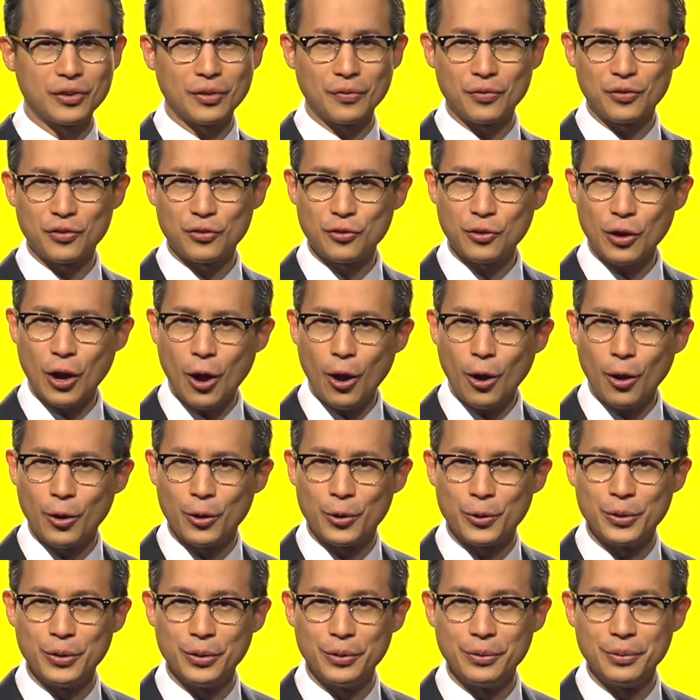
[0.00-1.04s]
of
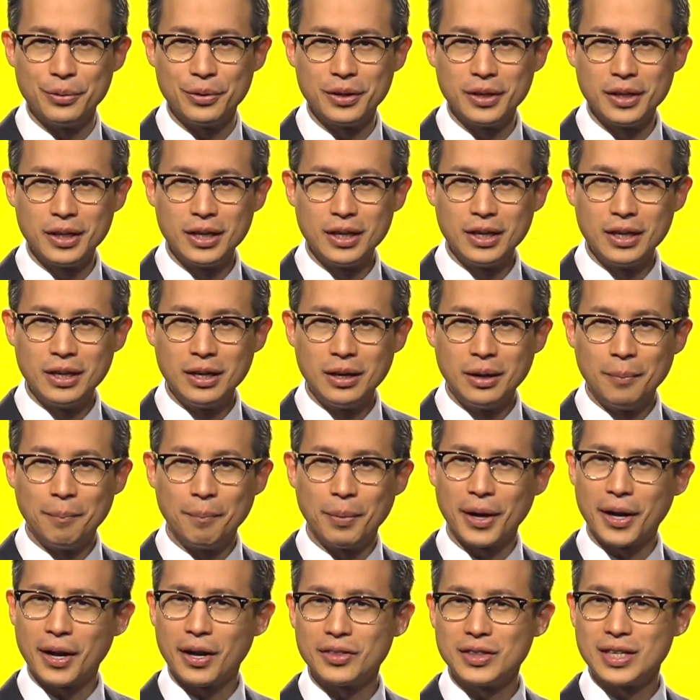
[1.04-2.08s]
stone,
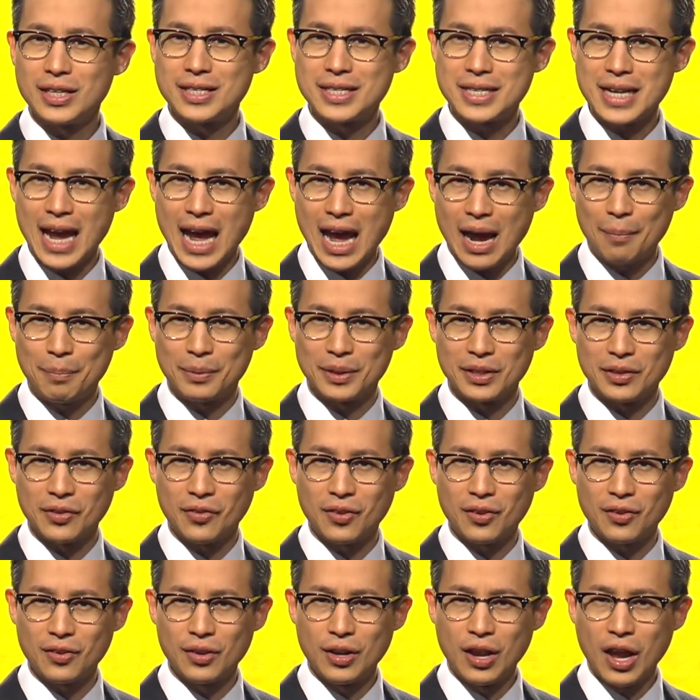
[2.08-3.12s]
but on the
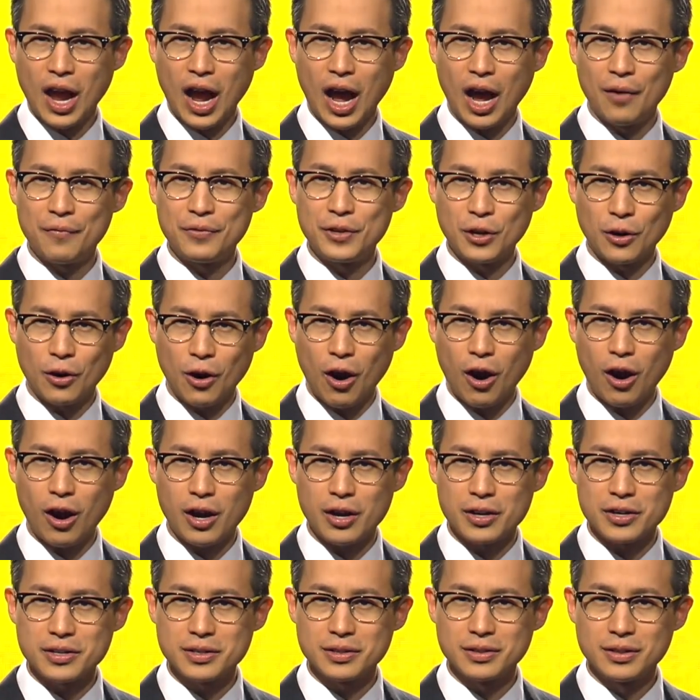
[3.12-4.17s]
tablets of your
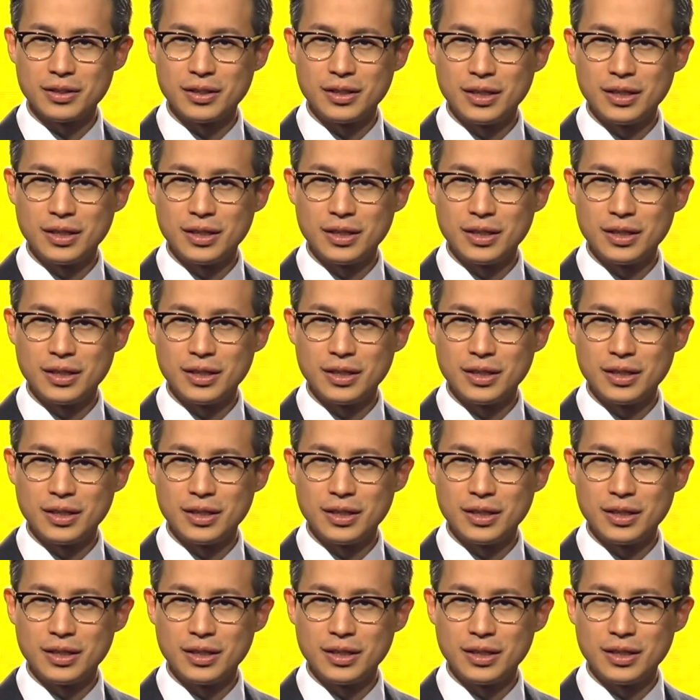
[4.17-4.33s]
heart.